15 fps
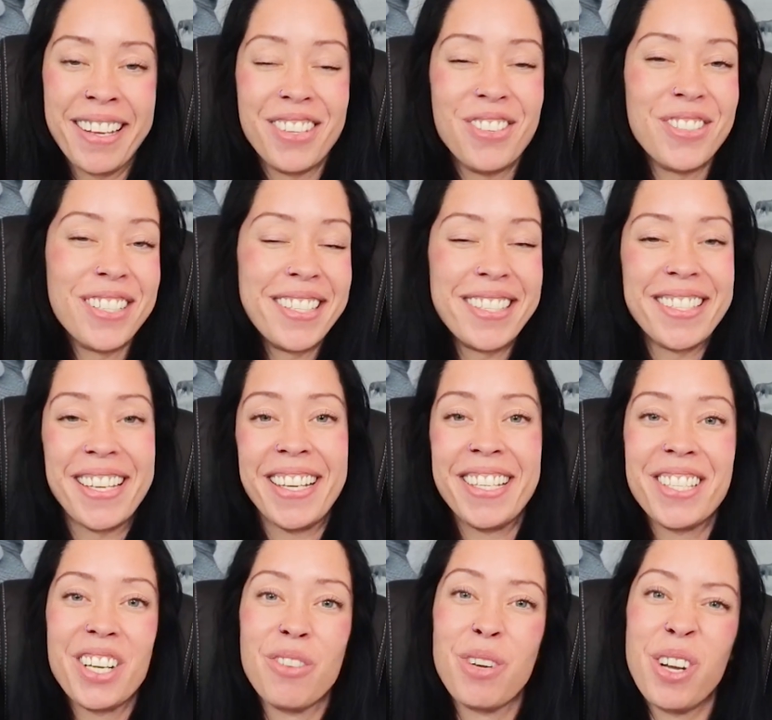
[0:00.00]
It usually
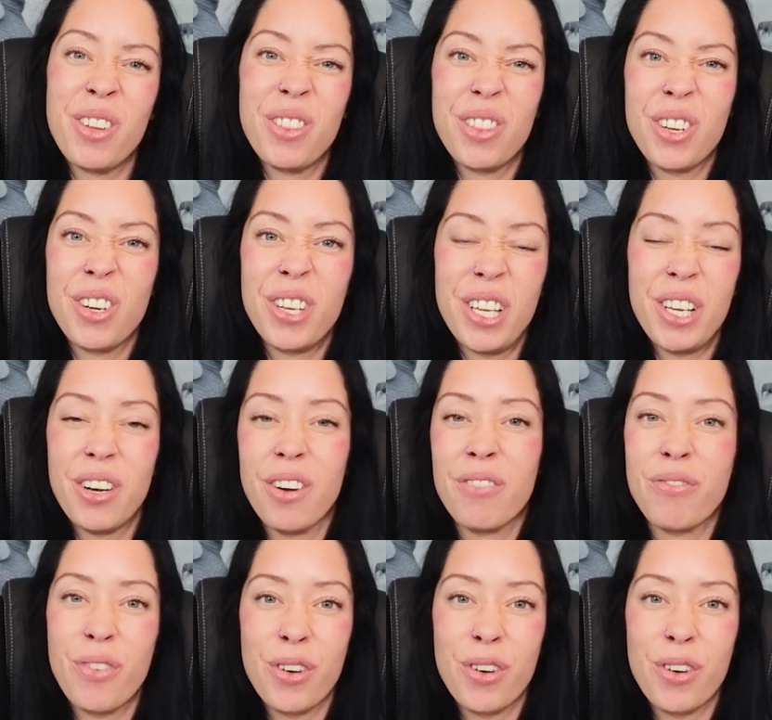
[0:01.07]
stays around 30 or